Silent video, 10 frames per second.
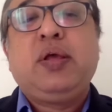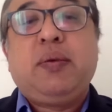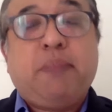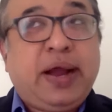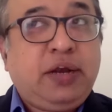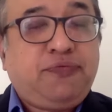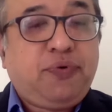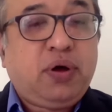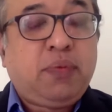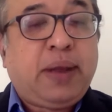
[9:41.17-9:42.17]

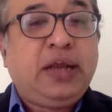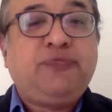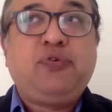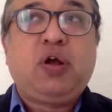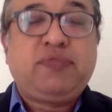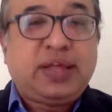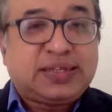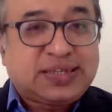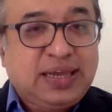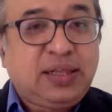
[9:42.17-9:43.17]
mindful of their
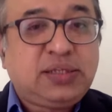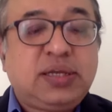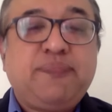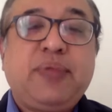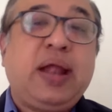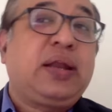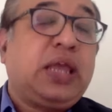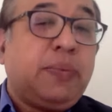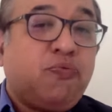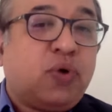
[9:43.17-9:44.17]
skills and
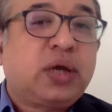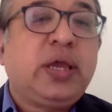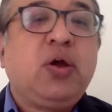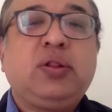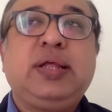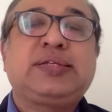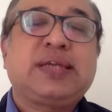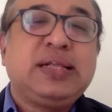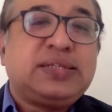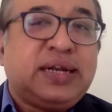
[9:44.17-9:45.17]
keep working on their
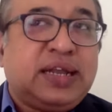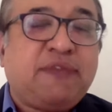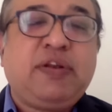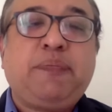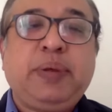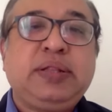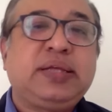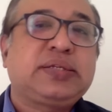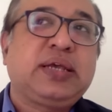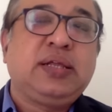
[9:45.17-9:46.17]
skills and developing their
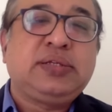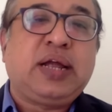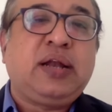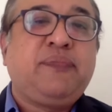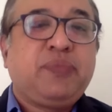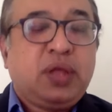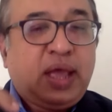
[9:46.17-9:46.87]
skills, and